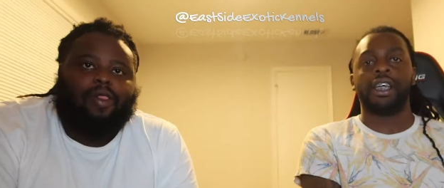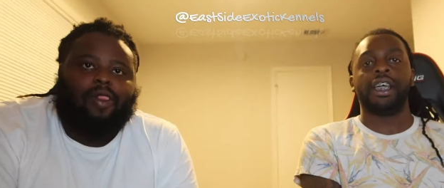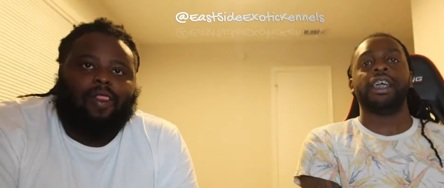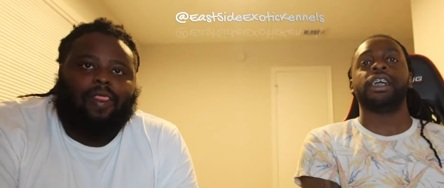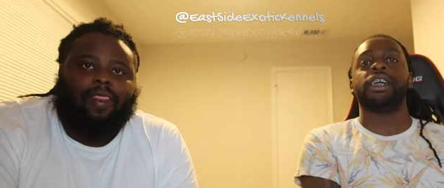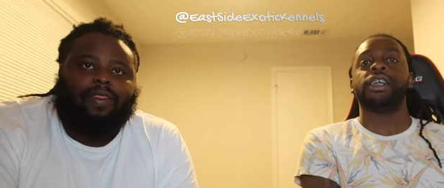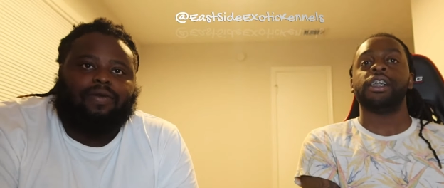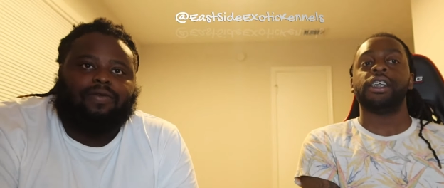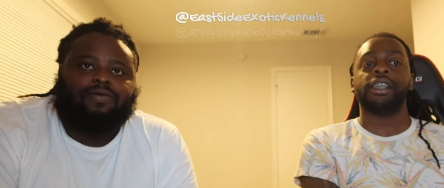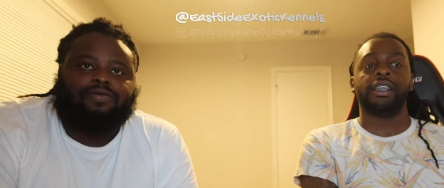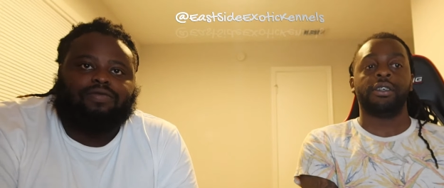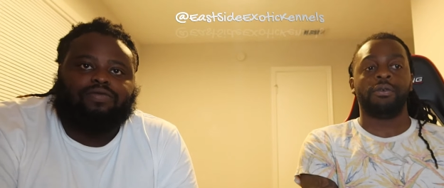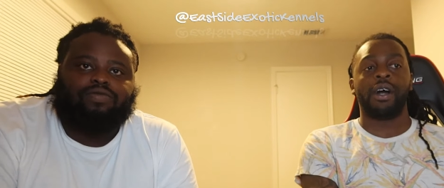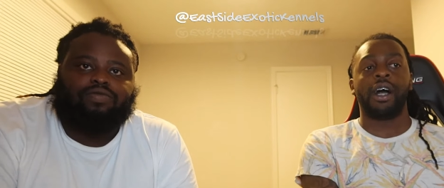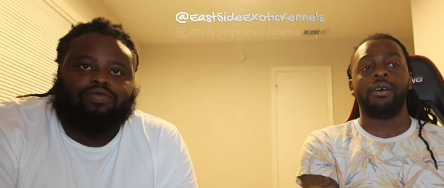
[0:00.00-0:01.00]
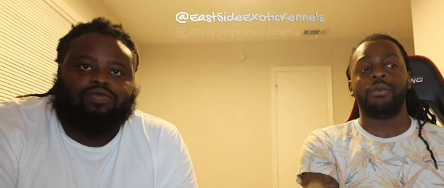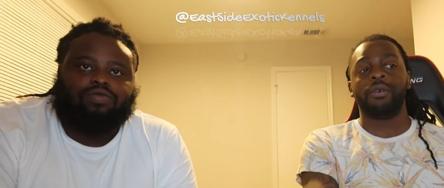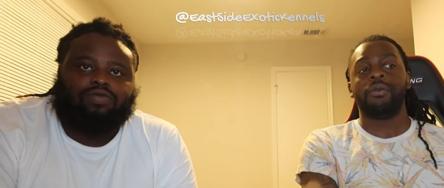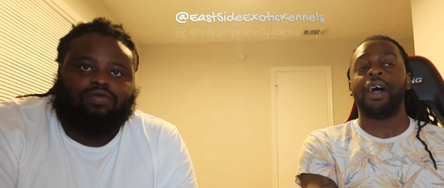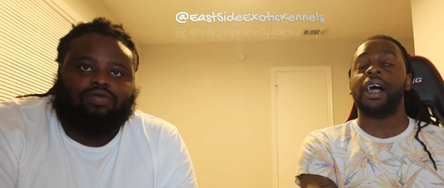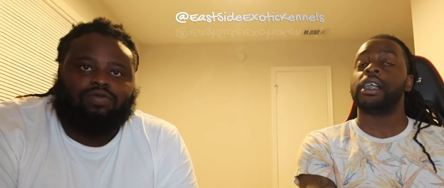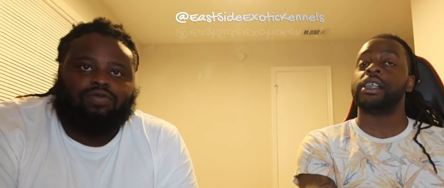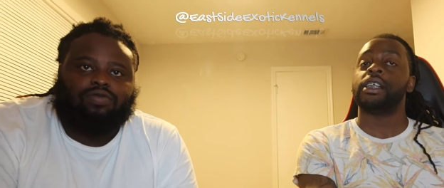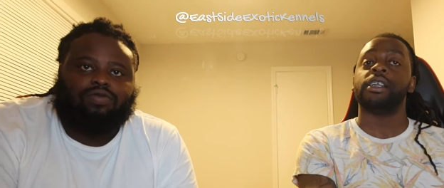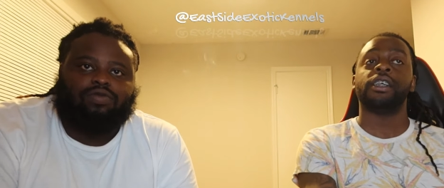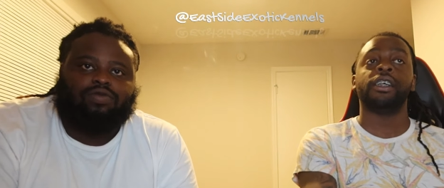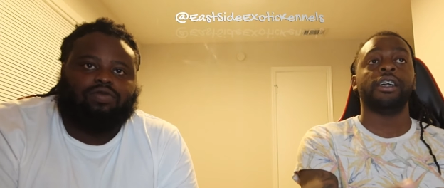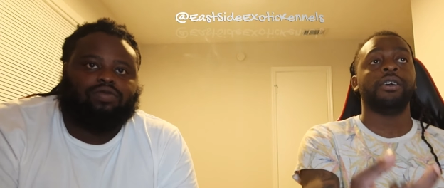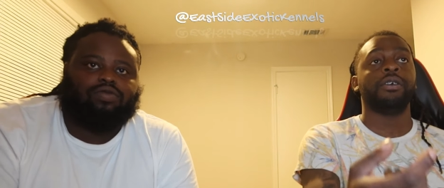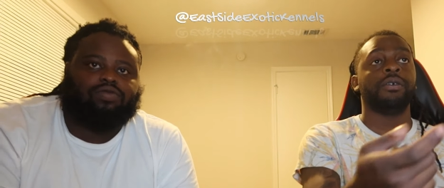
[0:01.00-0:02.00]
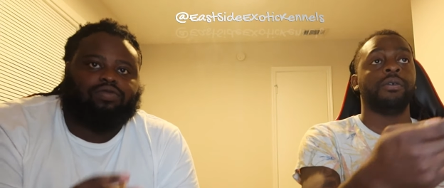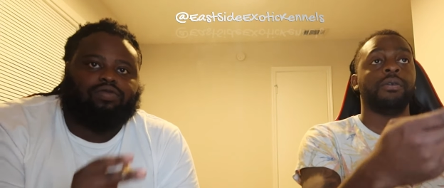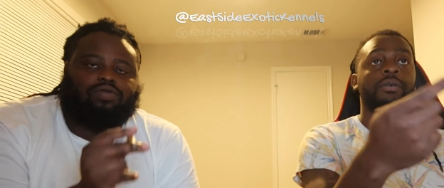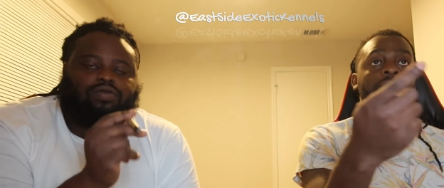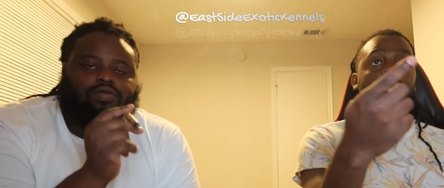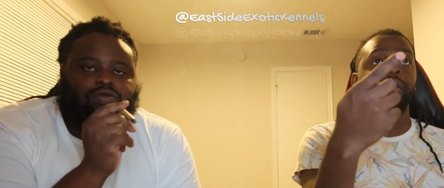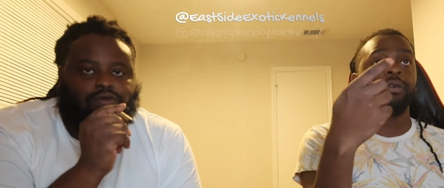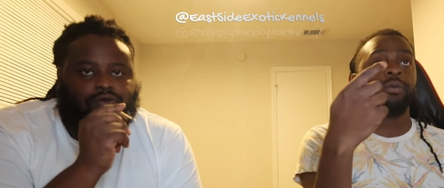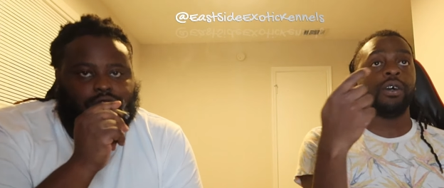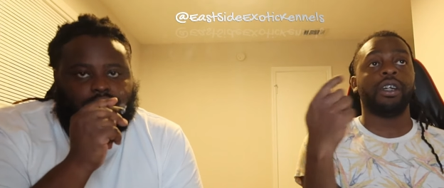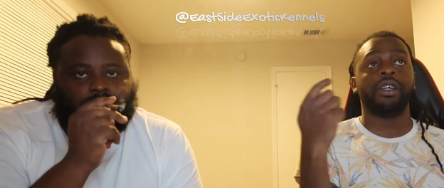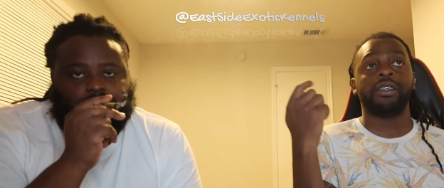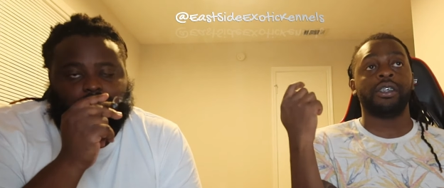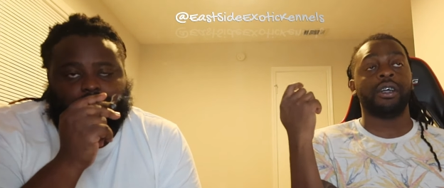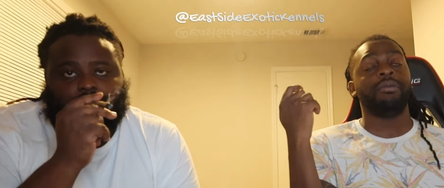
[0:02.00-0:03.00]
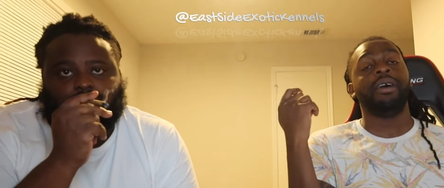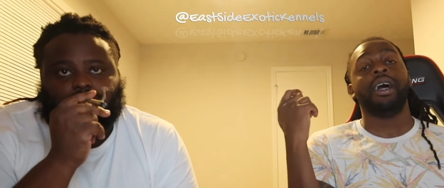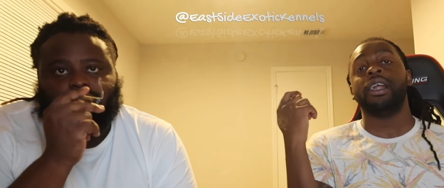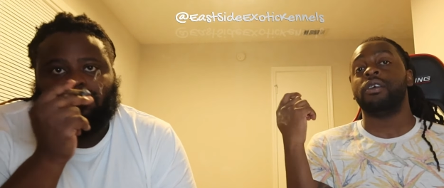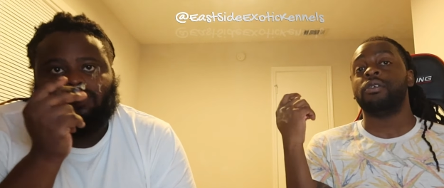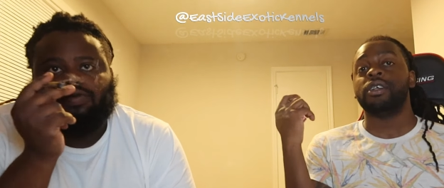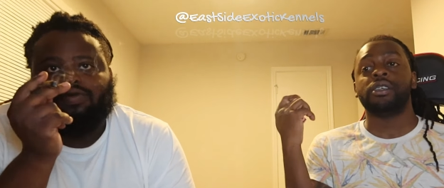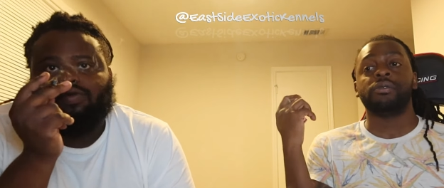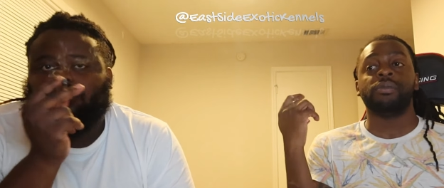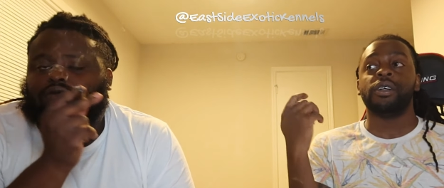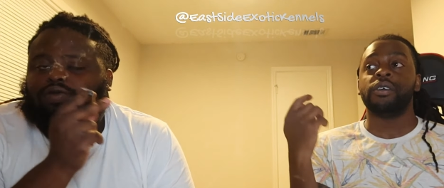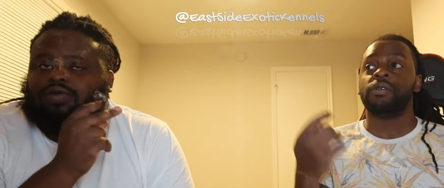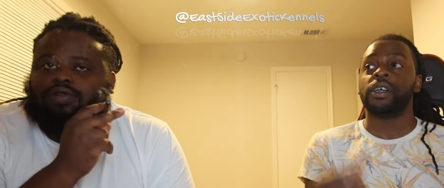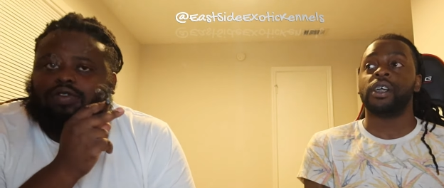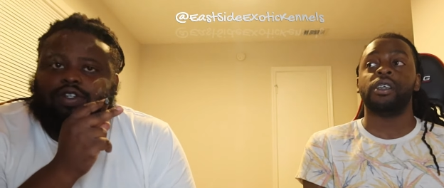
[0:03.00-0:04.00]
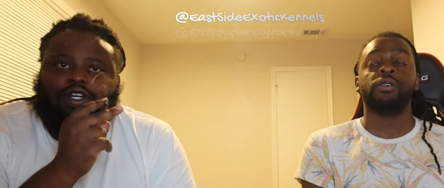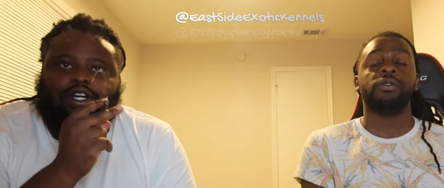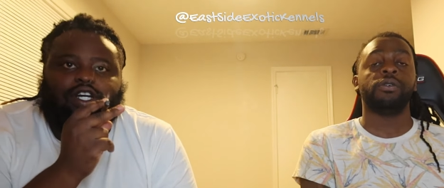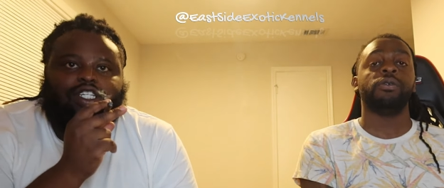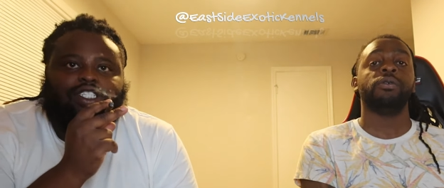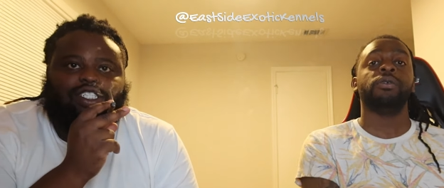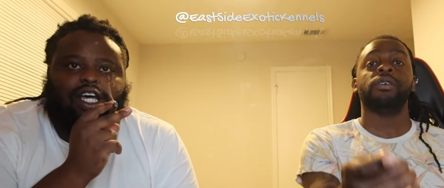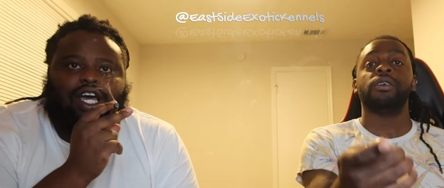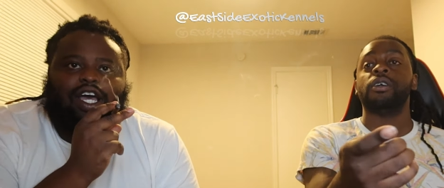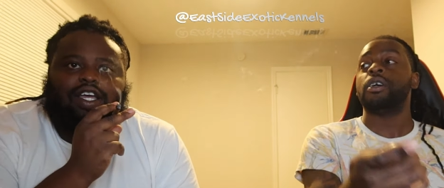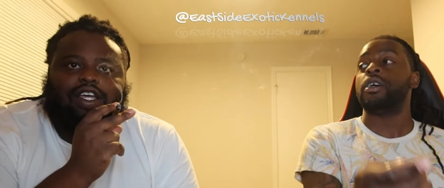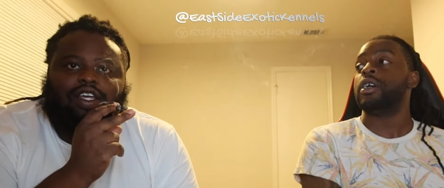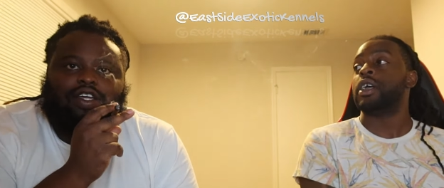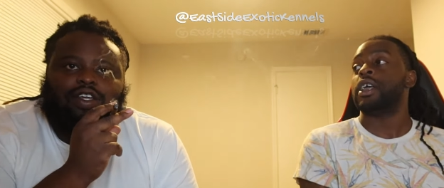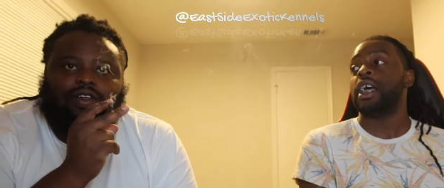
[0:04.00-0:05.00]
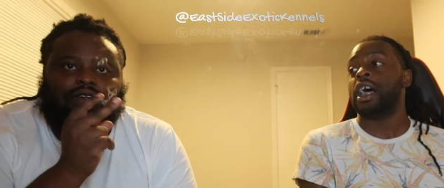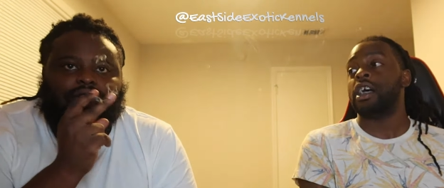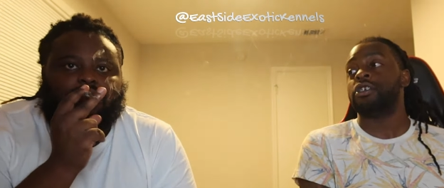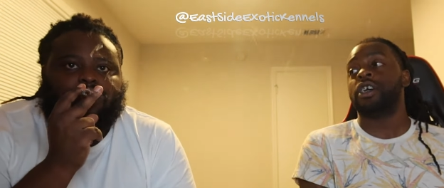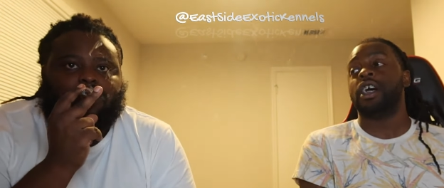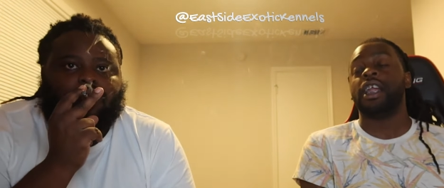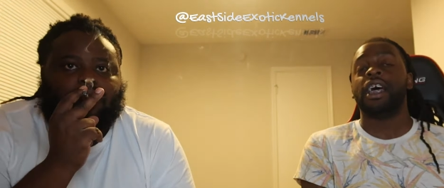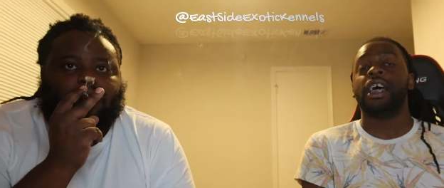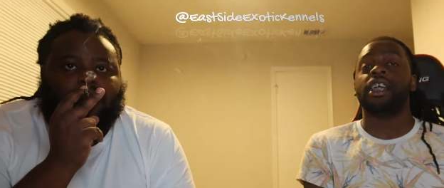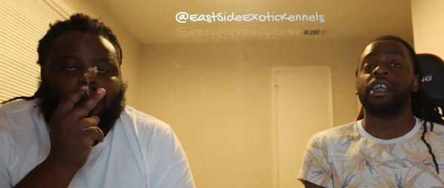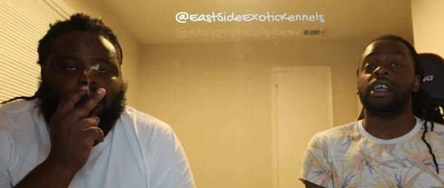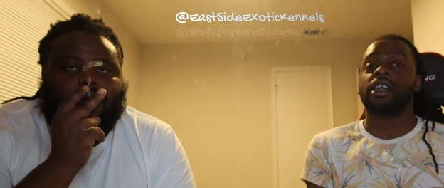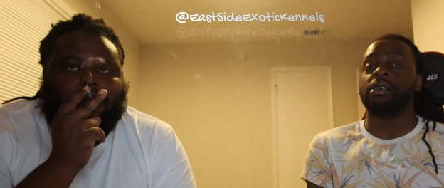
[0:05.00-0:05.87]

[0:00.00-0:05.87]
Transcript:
Speaker 1: In good while we watching one of somebody on this motherfucking YouTube. Good, Y'all drop down in the